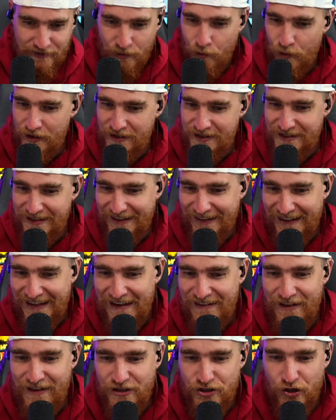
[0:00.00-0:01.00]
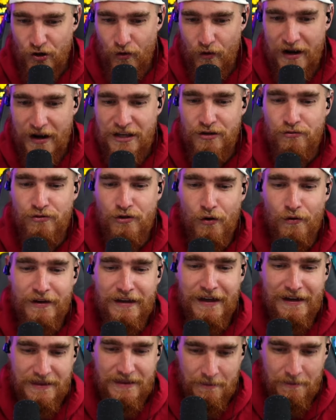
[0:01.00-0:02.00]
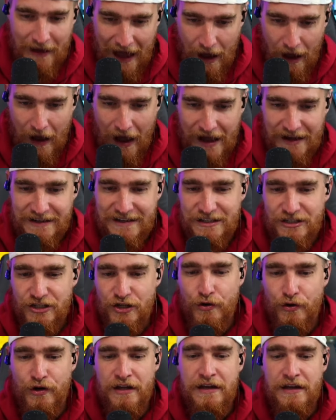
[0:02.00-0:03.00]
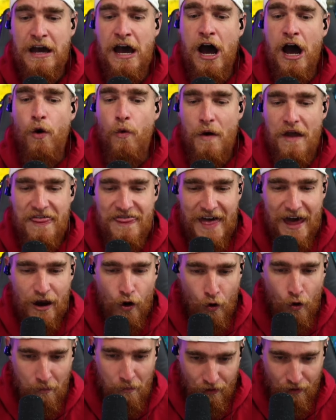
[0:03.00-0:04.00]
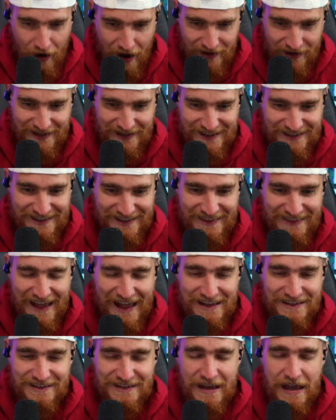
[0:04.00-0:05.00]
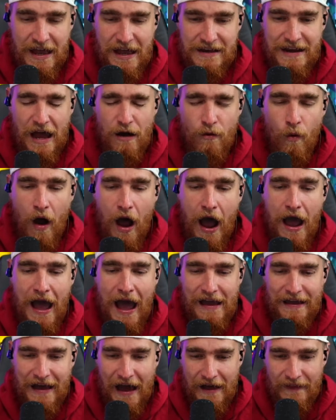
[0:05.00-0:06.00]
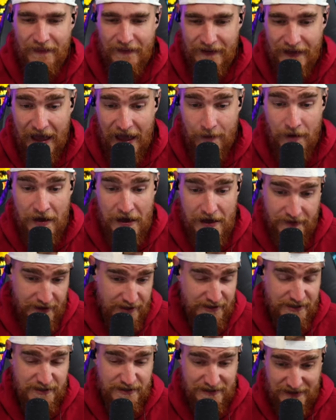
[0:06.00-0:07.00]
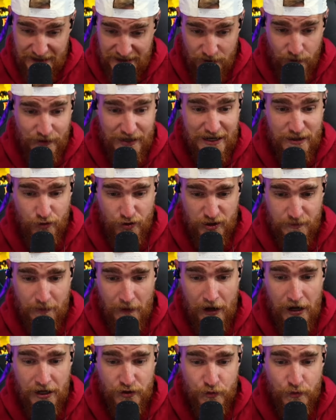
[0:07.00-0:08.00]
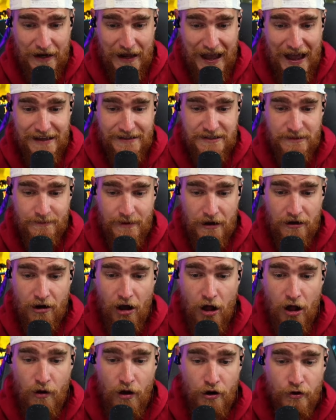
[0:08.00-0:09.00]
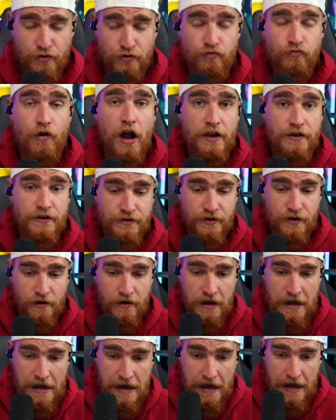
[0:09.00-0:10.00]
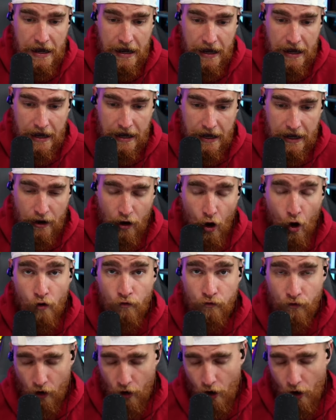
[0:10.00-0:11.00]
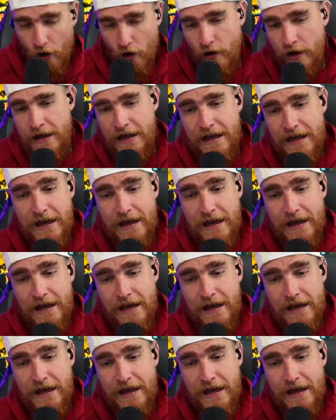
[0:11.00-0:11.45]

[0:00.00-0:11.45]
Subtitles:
Someone wants to leave, that's great. You don't kick them out. I disagree with that whole process. That's not why I got in the game. This was his response when asked about Colorado's roster overhaul.